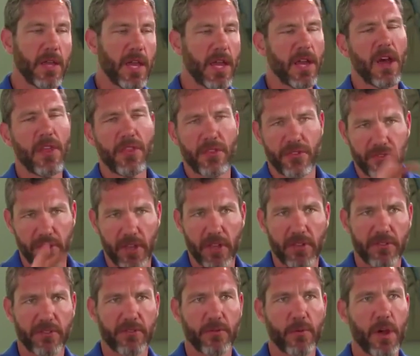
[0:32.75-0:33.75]
And other
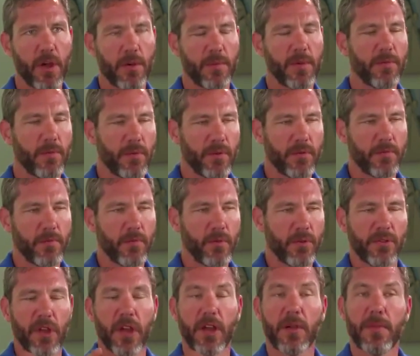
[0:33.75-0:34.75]
cells as well, but
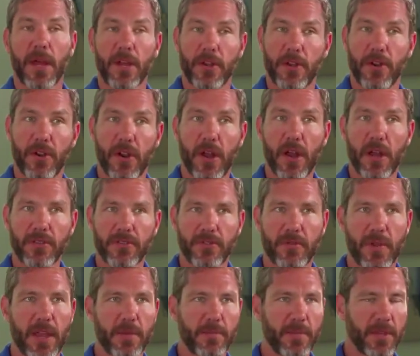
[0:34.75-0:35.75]
we'll talk about neurons,
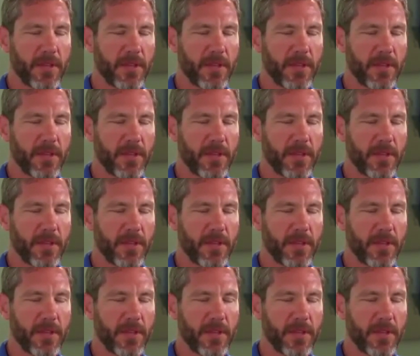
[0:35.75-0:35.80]
right?